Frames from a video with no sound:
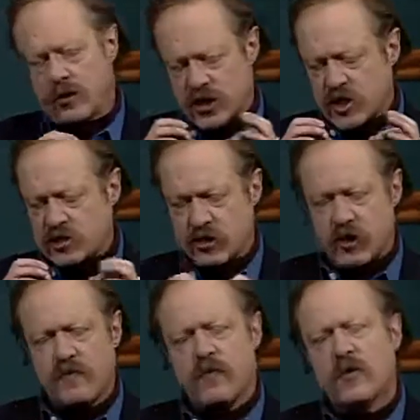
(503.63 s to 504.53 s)

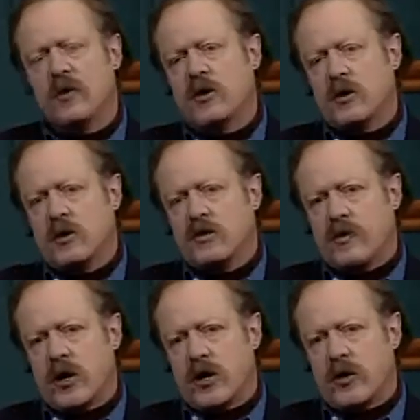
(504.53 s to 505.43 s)
centrally
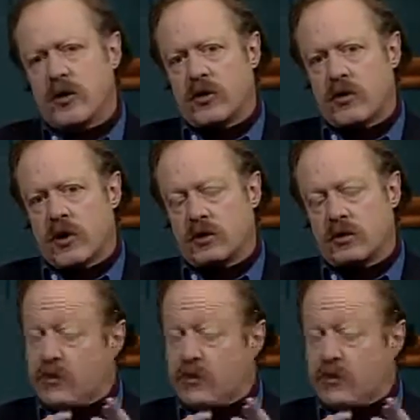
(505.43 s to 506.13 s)
by the great